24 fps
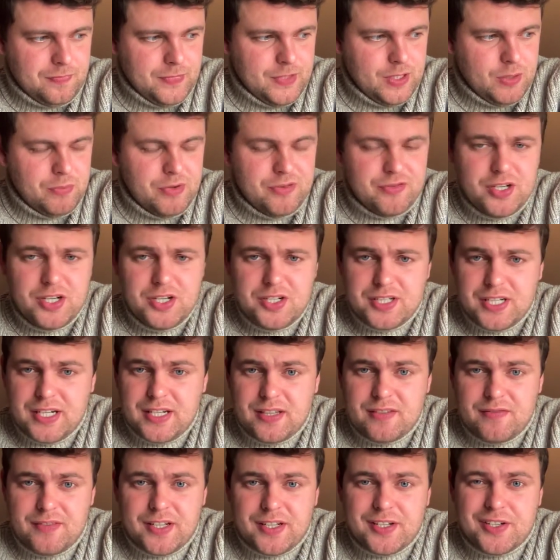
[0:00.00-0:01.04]
We've just seen
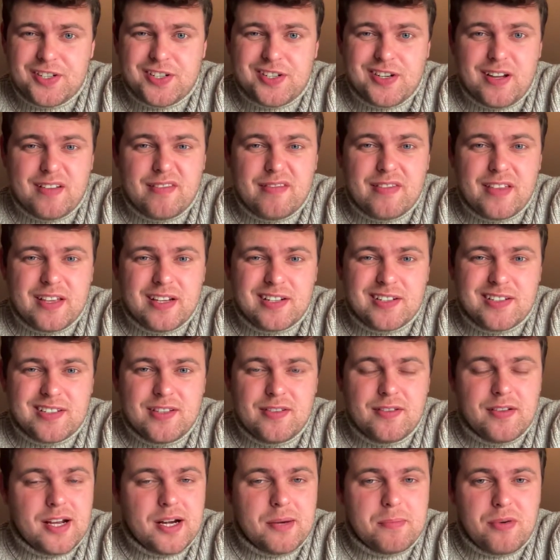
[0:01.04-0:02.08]
that Wittgenstein thinks that you
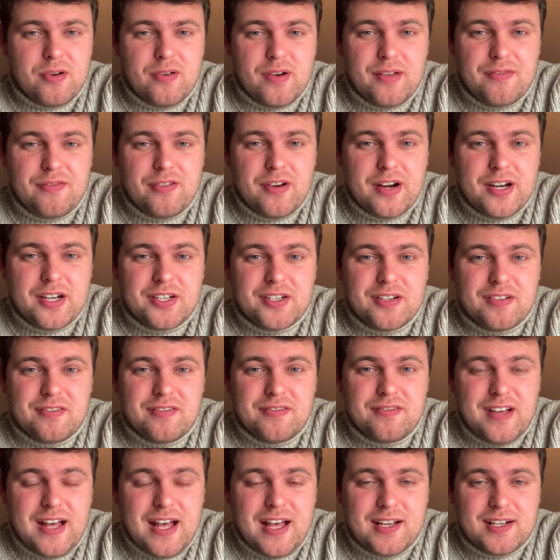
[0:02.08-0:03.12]
get a proliferation of
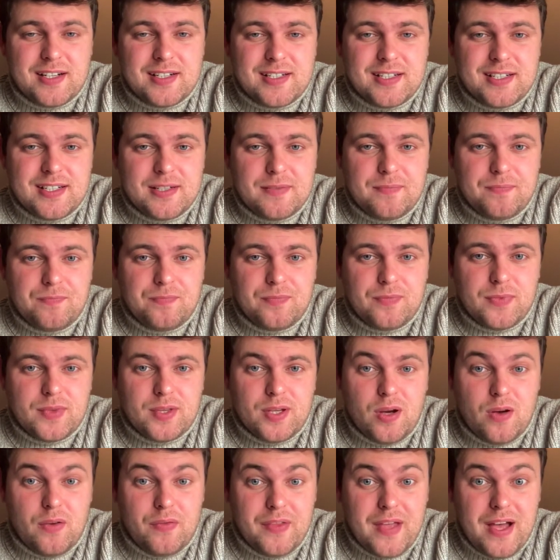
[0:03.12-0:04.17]
facts
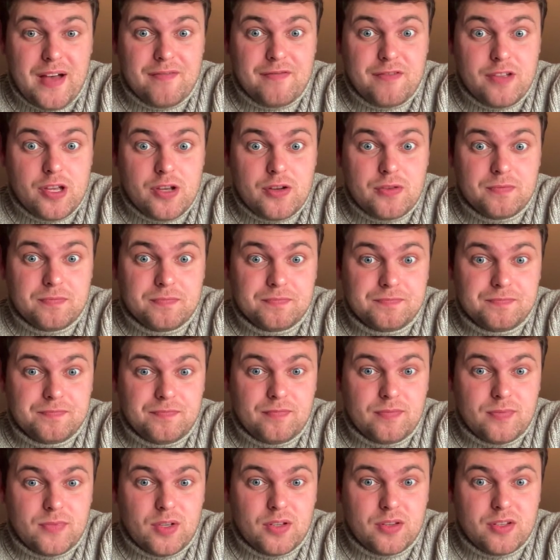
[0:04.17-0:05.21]
on that view,
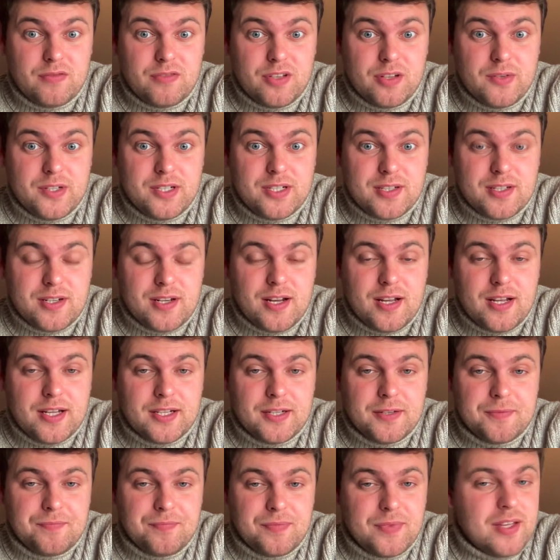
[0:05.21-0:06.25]
on the view he doesn't like,
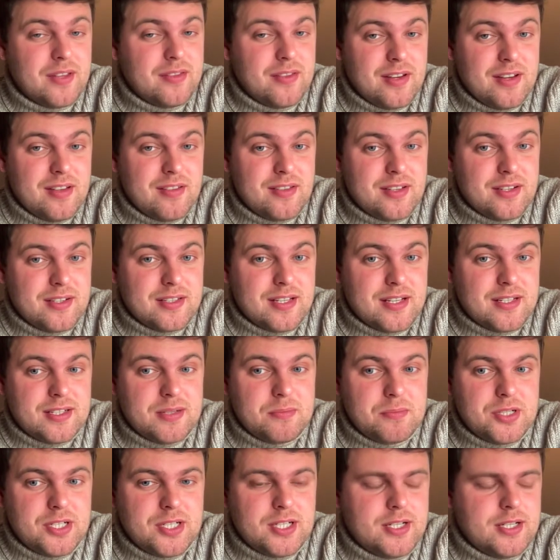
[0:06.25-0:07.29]
and that he thinks that's
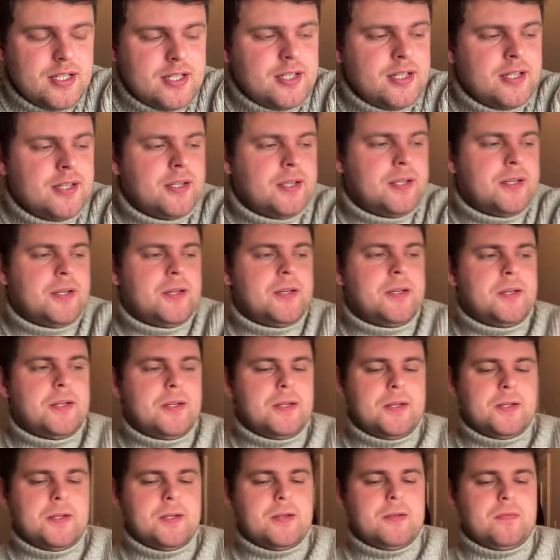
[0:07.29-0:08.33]
absurd.
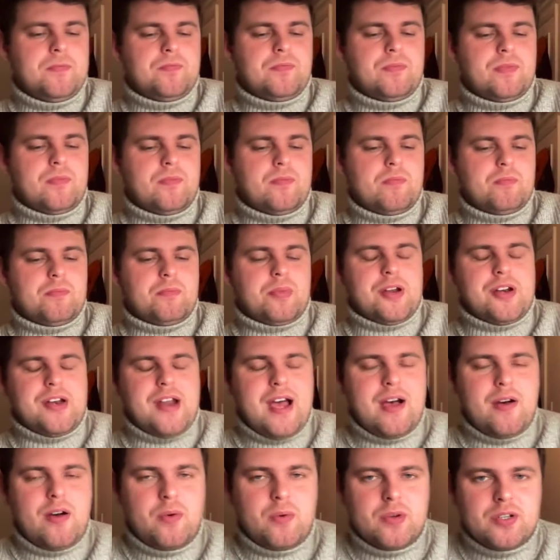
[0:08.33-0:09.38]
But
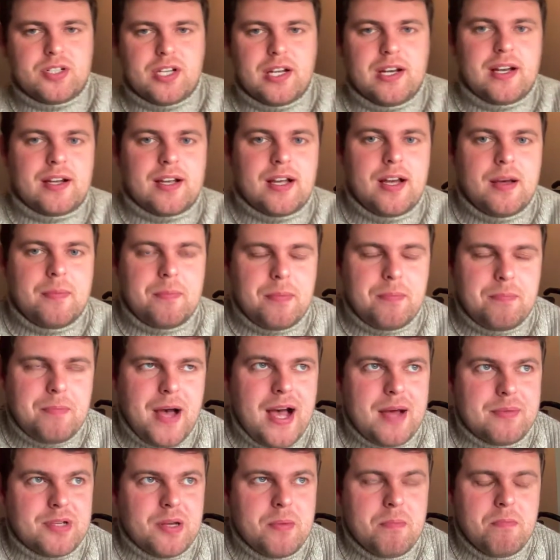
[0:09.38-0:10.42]
now I want to look at
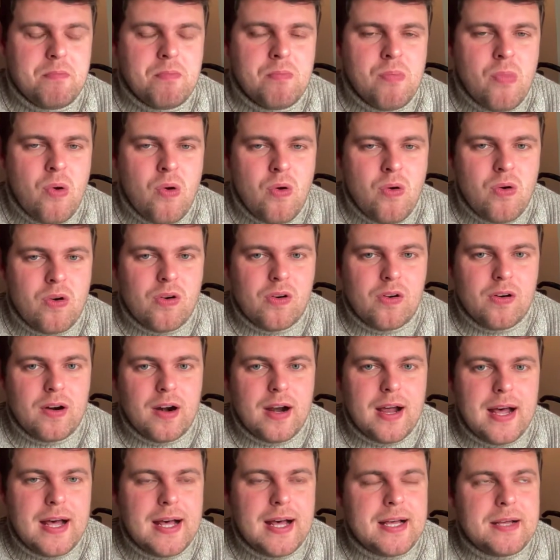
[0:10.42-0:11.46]
perhaps a more
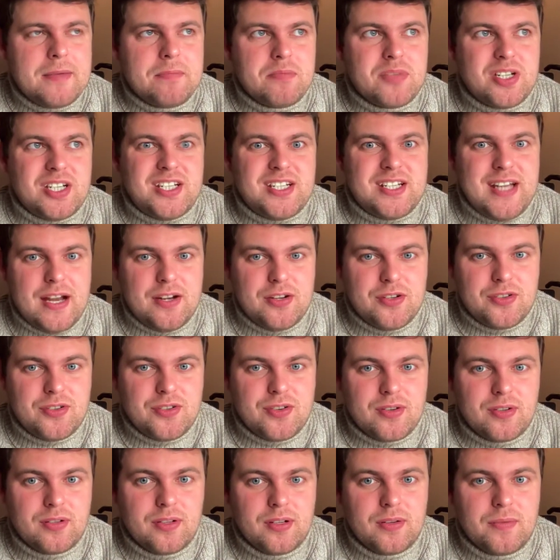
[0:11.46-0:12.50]

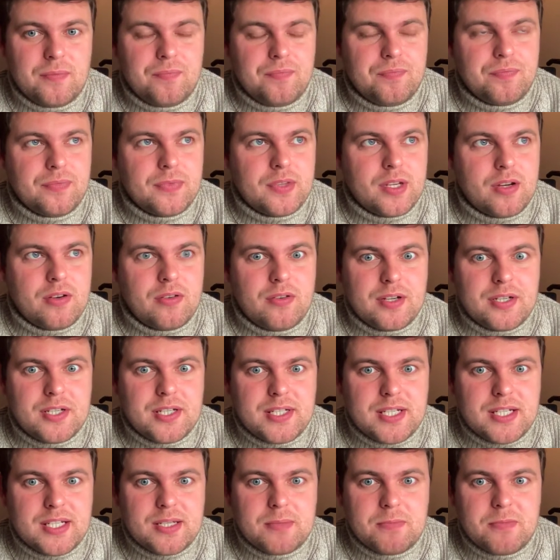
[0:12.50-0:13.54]
central
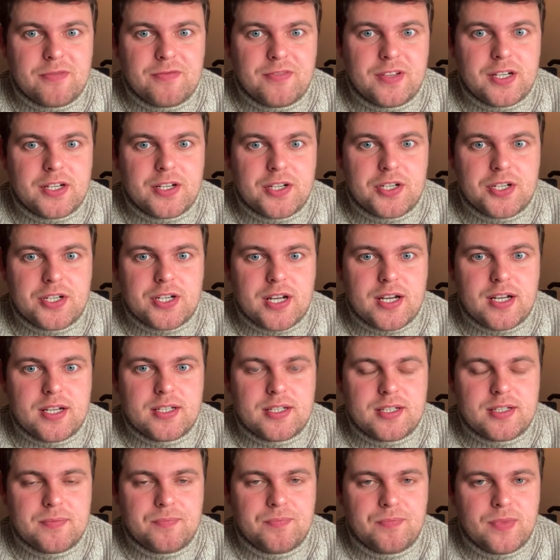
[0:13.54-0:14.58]
criticism of
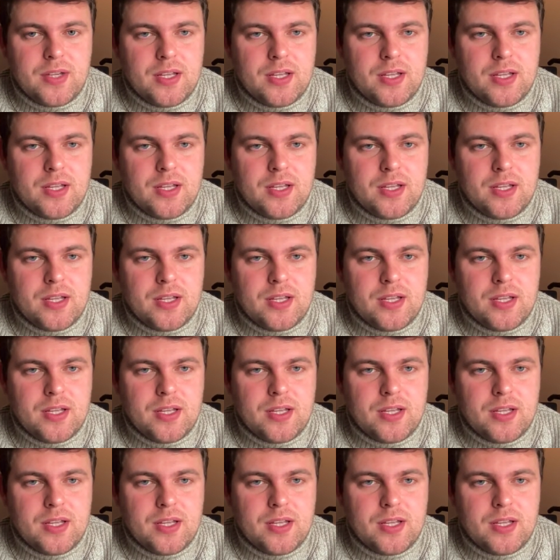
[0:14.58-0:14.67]
Wittgenstein's.